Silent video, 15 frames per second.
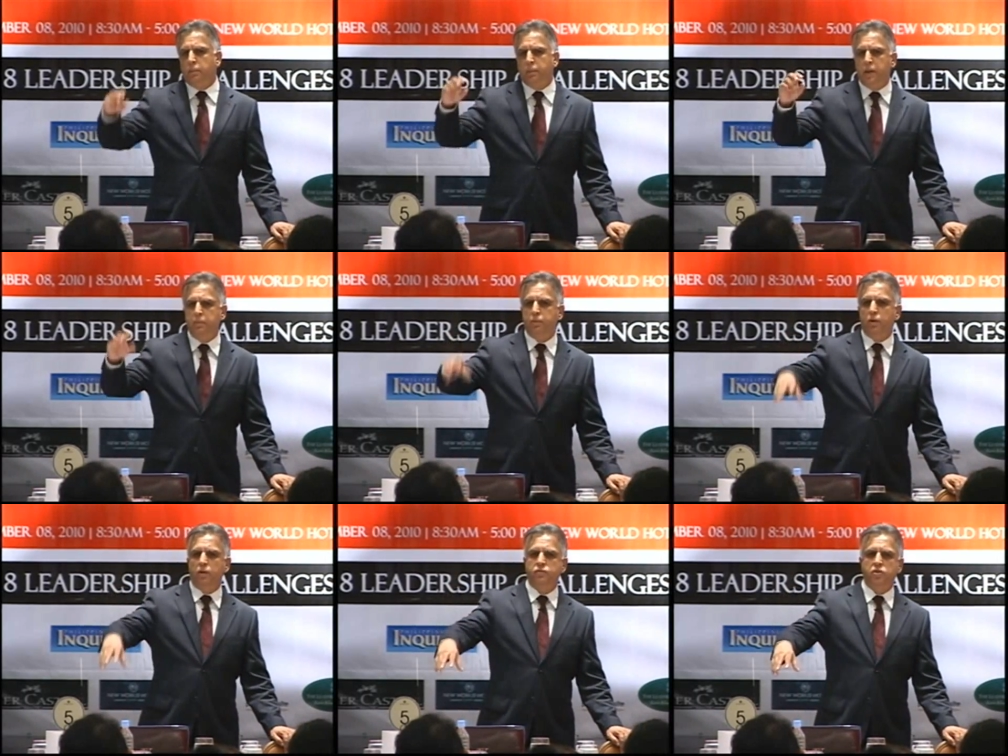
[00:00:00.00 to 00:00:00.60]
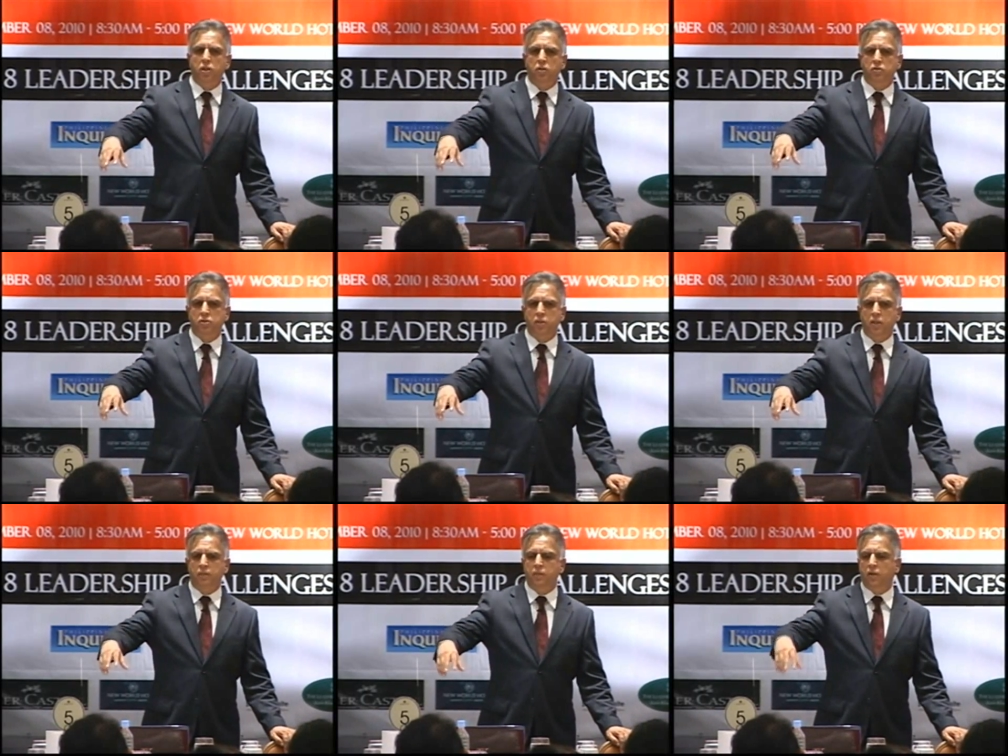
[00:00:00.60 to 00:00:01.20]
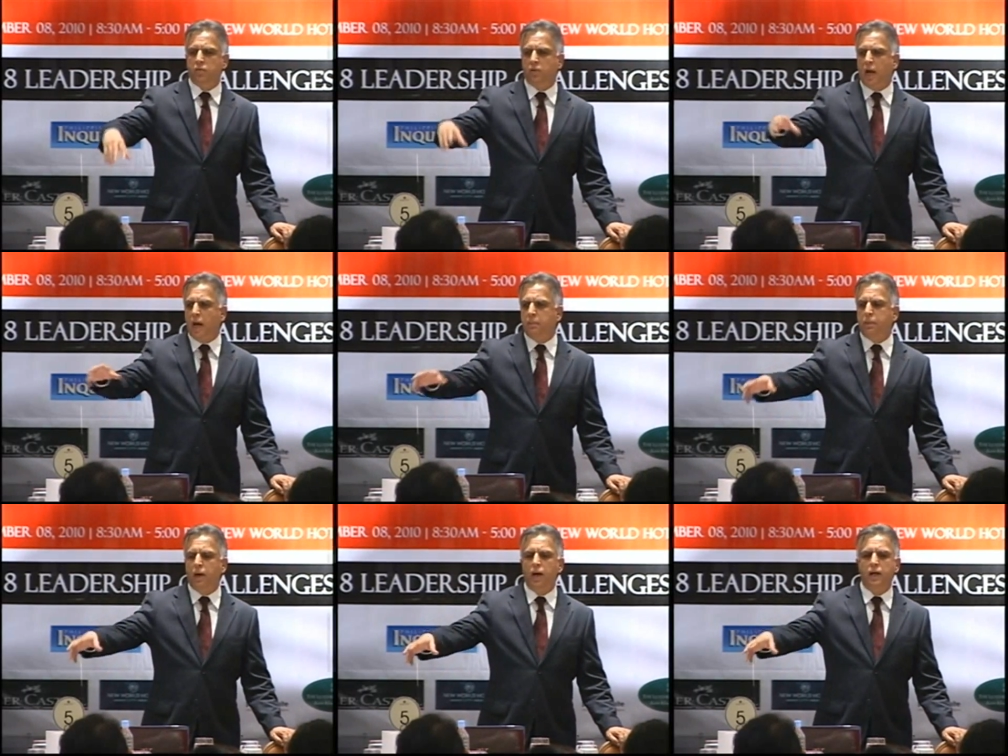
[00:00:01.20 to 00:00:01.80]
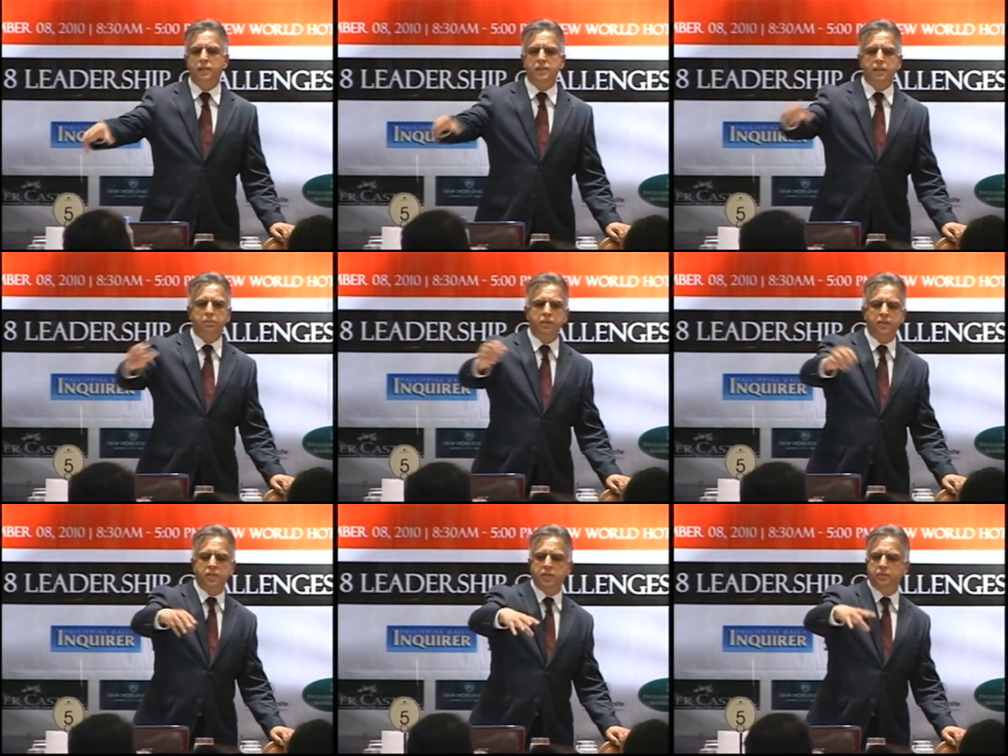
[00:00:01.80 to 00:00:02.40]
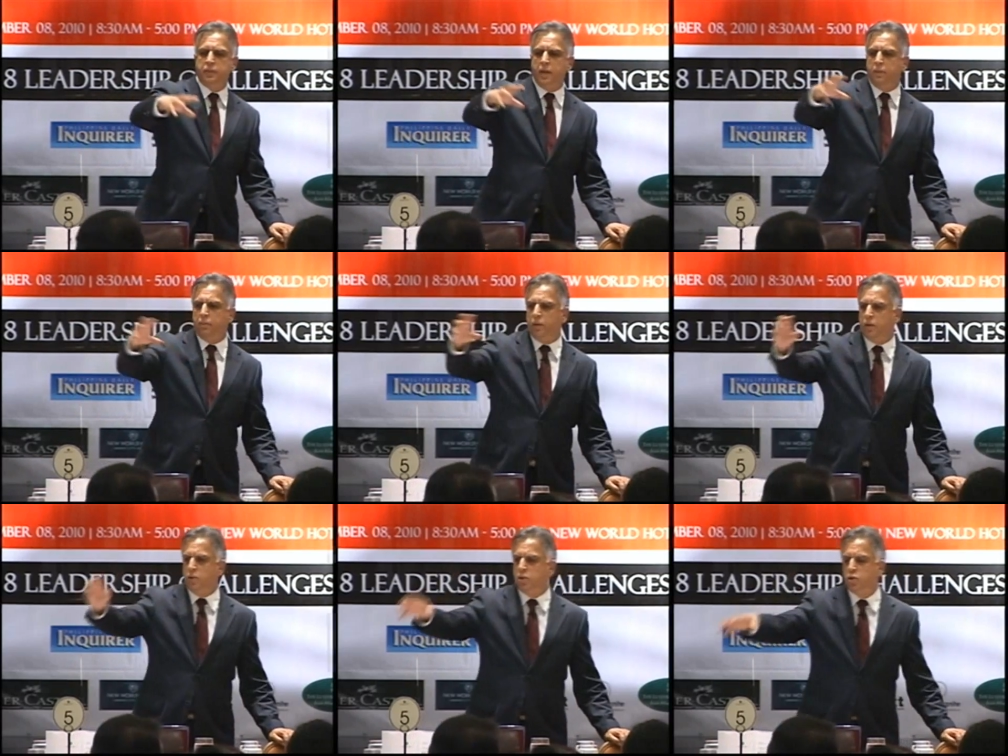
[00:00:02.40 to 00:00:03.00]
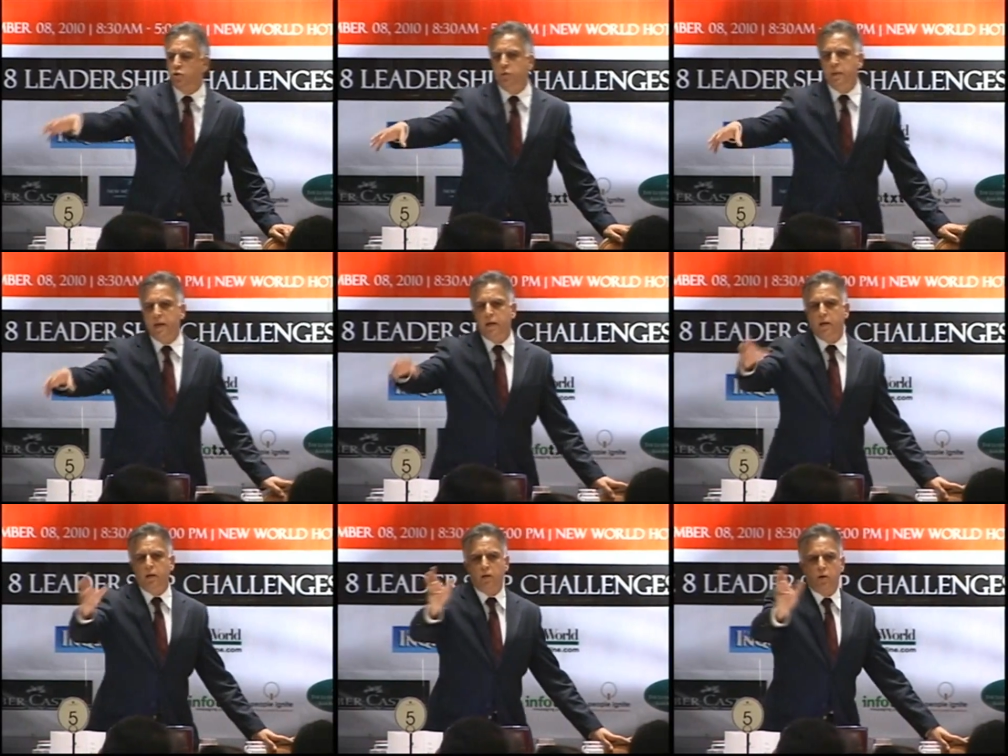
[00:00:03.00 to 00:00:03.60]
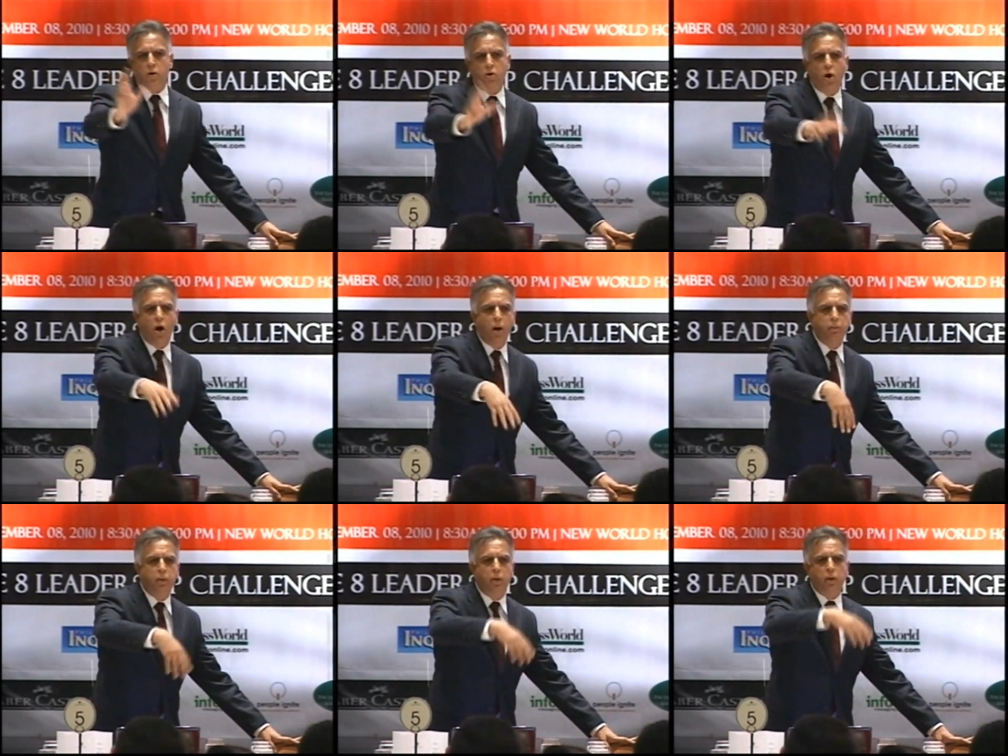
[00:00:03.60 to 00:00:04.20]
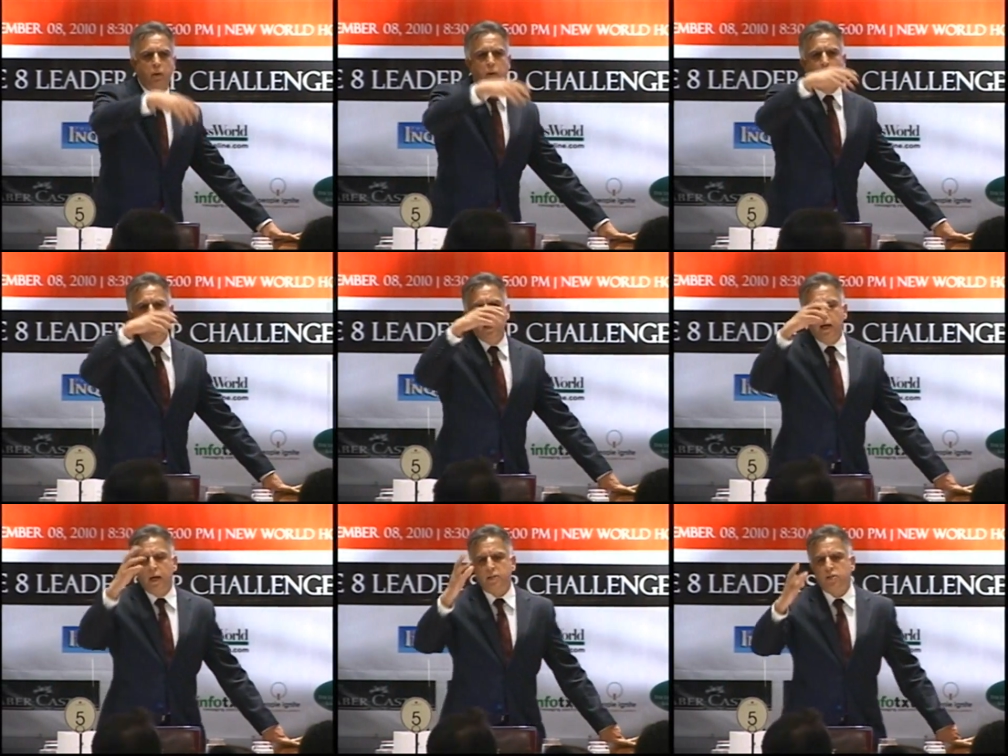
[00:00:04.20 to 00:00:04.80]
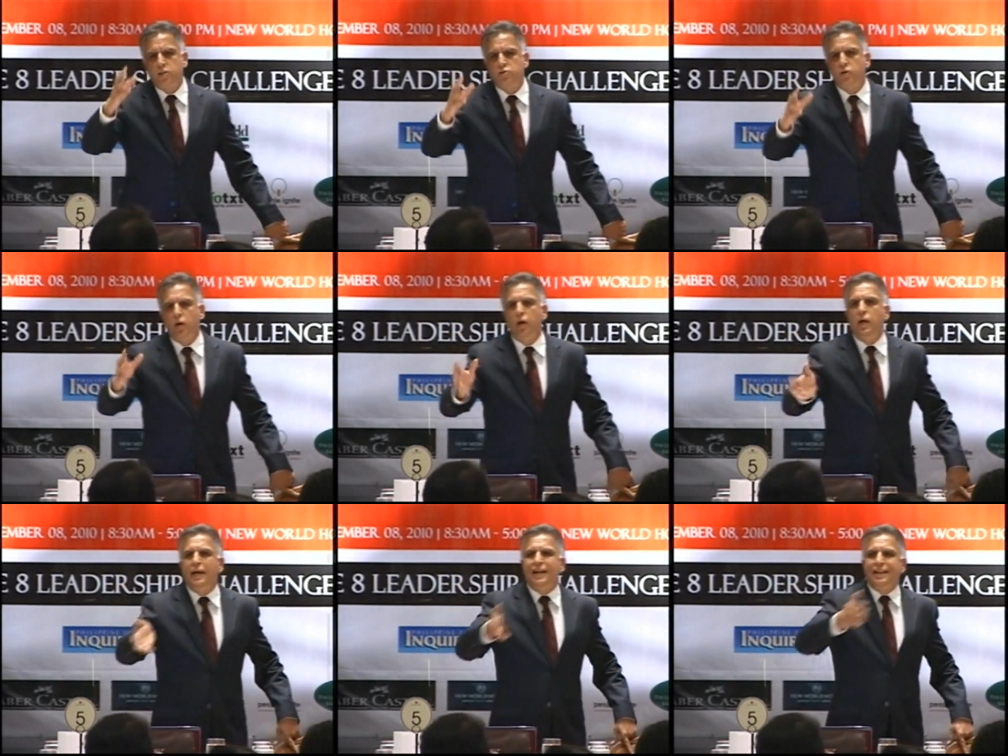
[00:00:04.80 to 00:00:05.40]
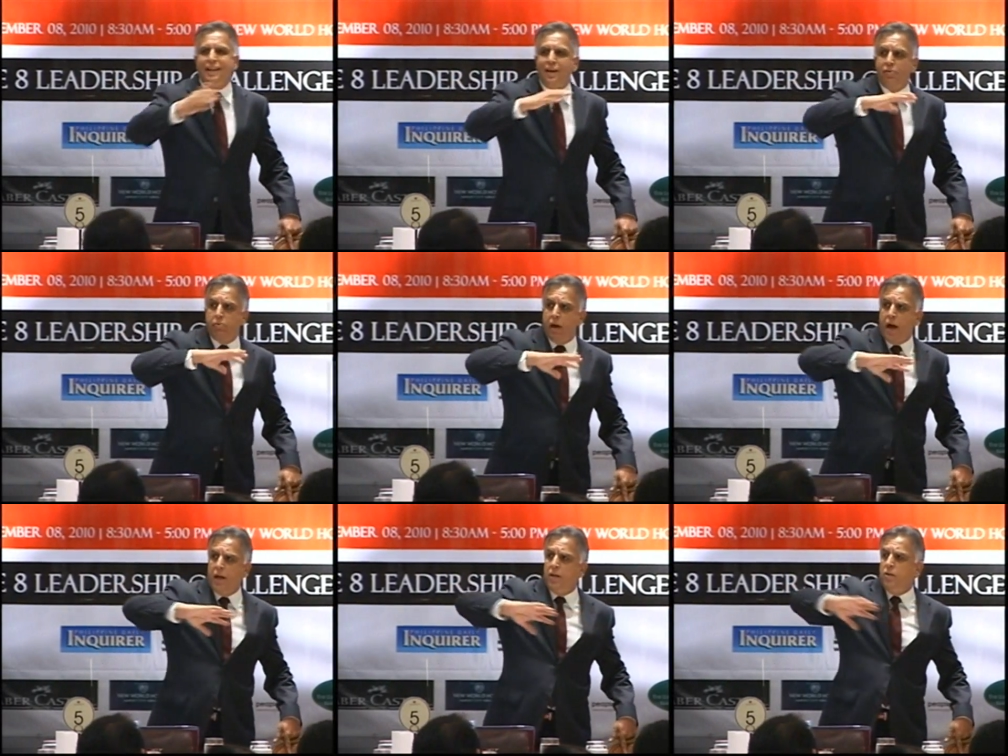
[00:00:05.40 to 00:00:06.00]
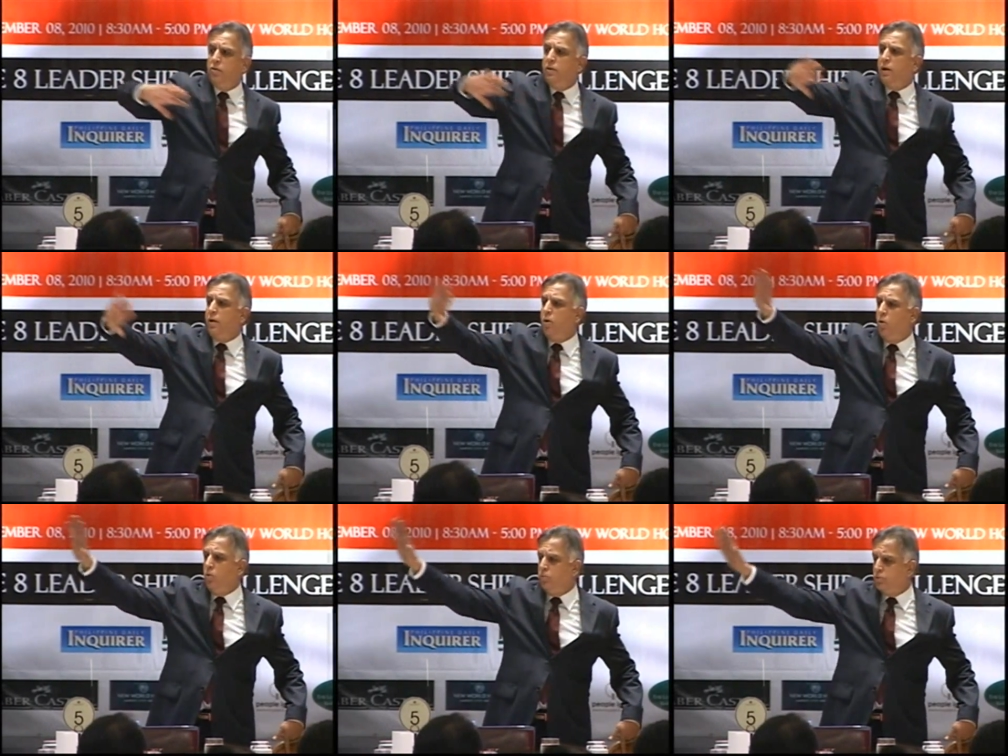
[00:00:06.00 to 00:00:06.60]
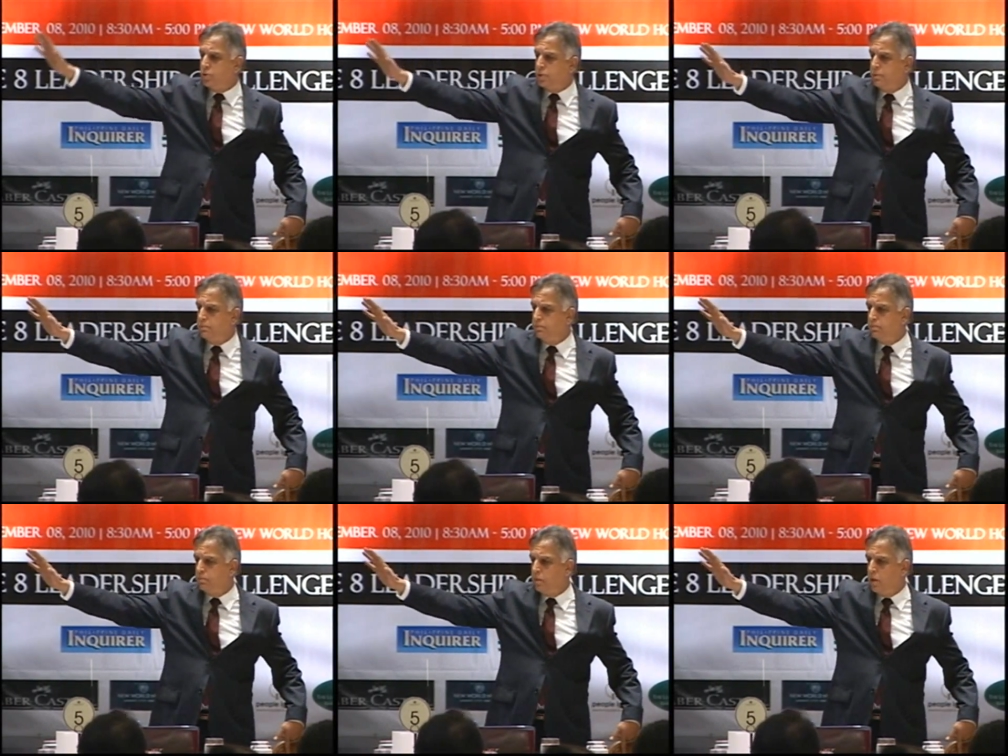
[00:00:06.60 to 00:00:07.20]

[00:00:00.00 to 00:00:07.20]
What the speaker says: The people of Jerusalem, the rabbis, the business people, the shoemaker, the cobbler, etc., they ran into their homes.